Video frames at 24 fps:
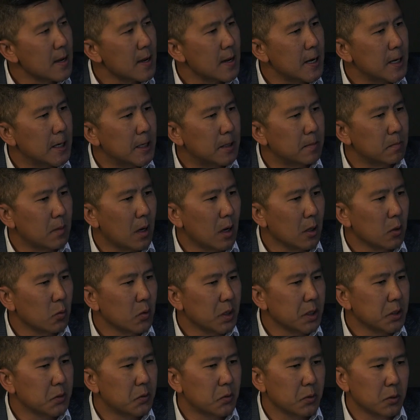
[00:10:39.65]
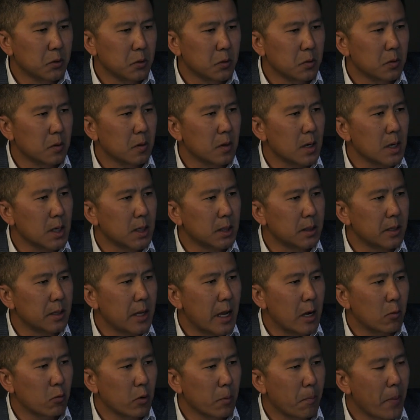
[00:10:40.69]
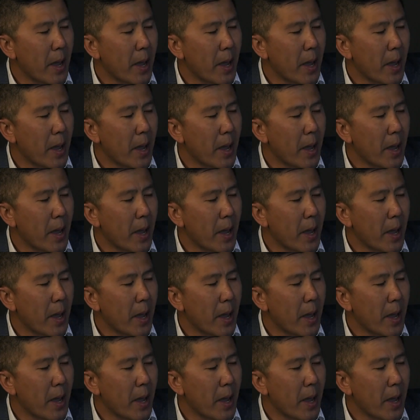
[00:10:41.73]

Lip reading: all the way through on how we're